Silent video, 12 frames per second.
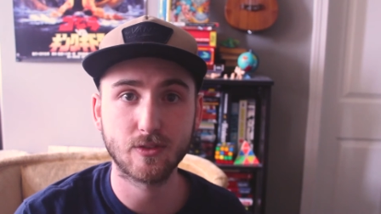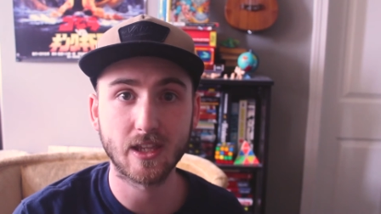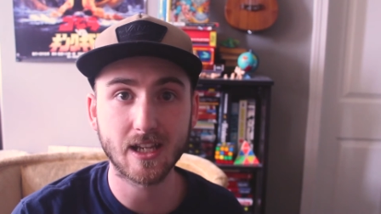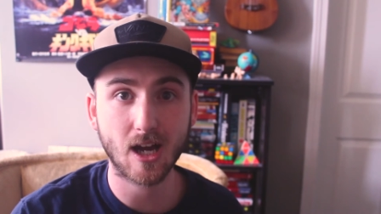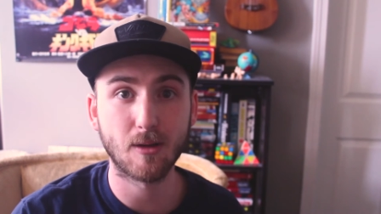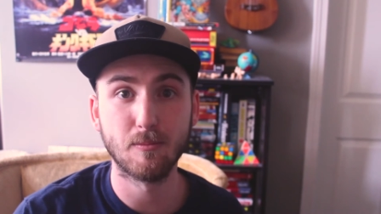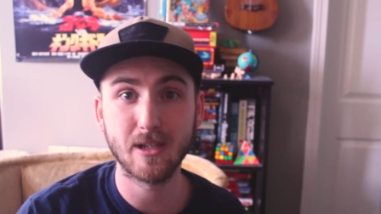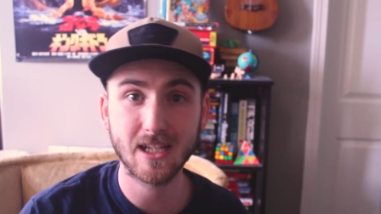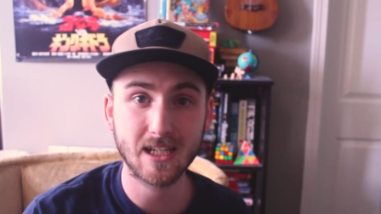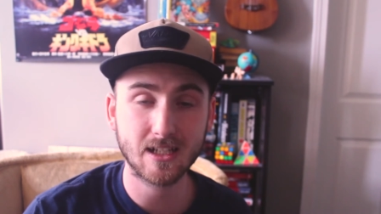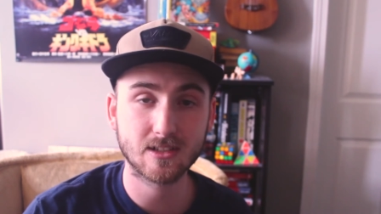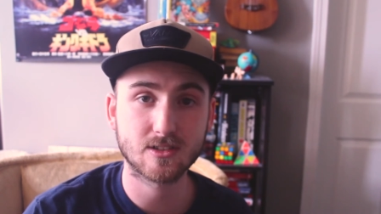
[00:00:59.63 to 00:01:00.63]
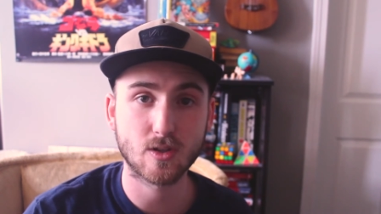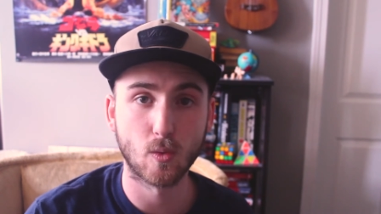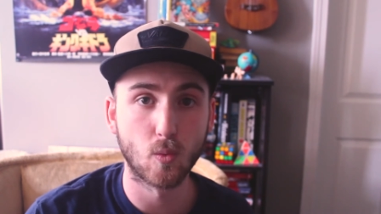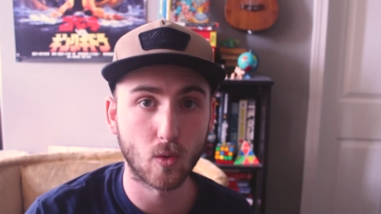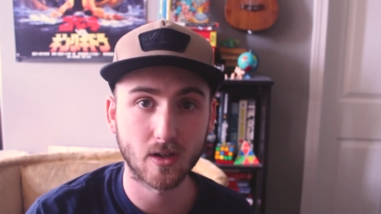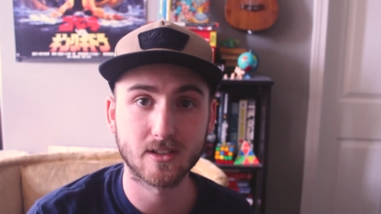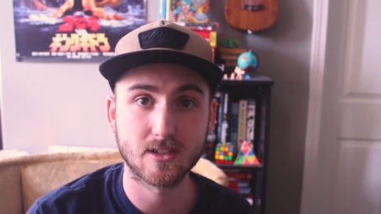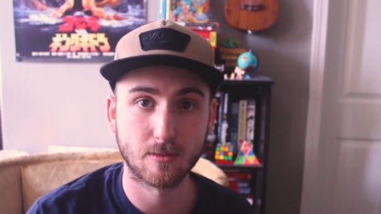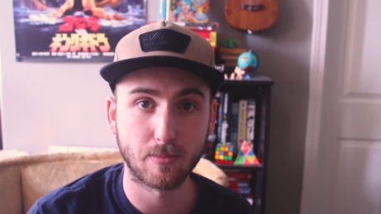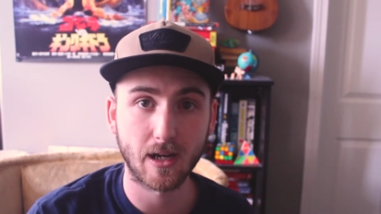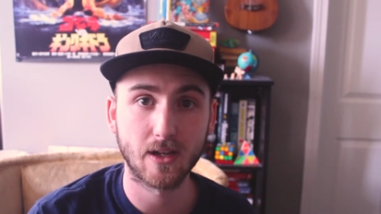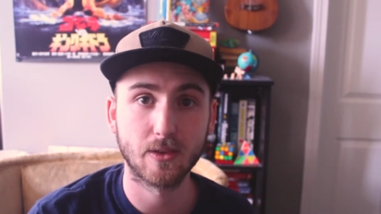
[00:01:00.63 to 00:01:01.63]
They got me to want to
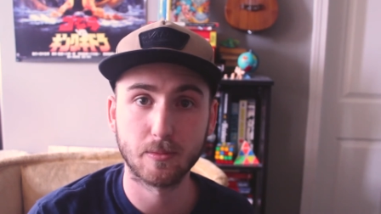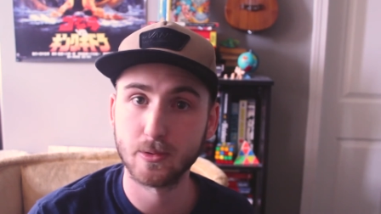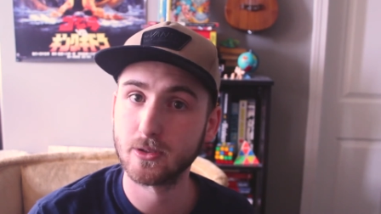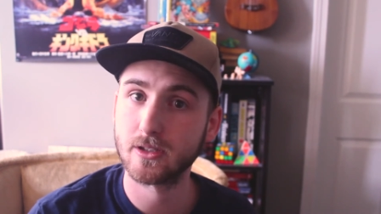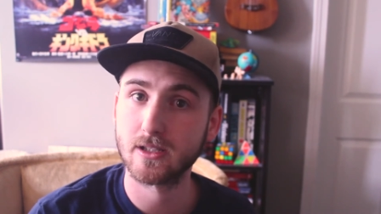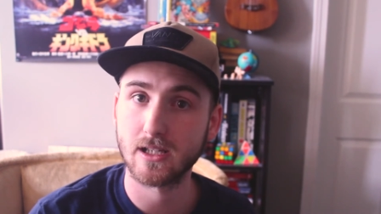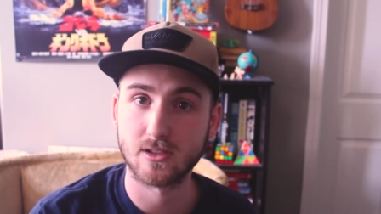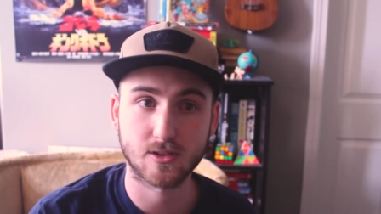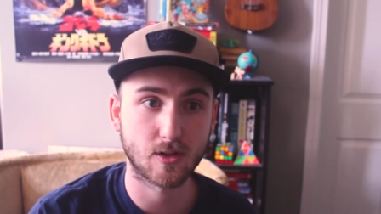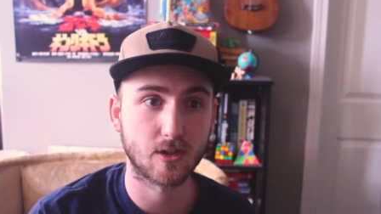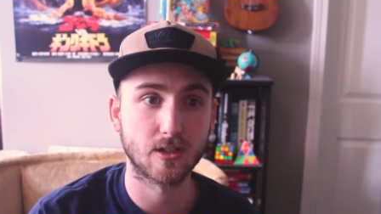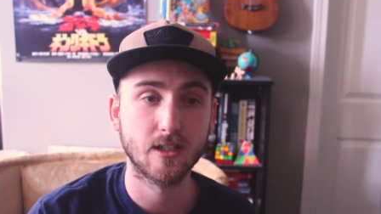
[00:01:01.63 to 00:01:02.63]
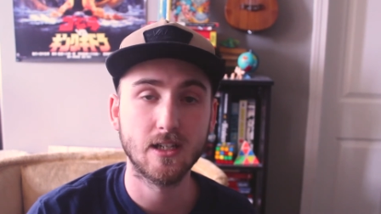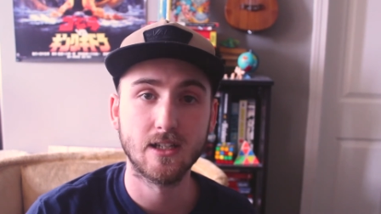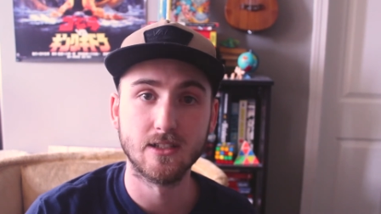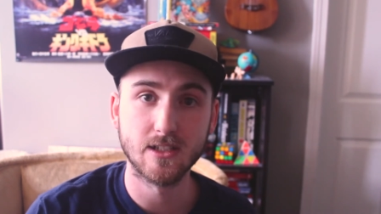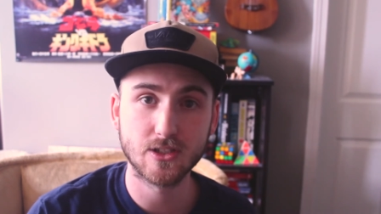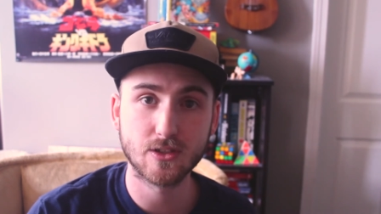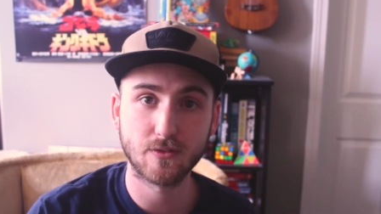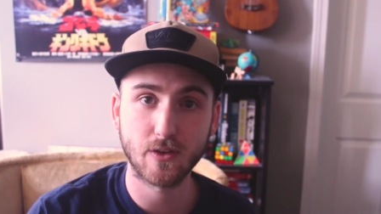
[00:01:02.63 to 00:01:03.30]
buy the book. I saw Ninja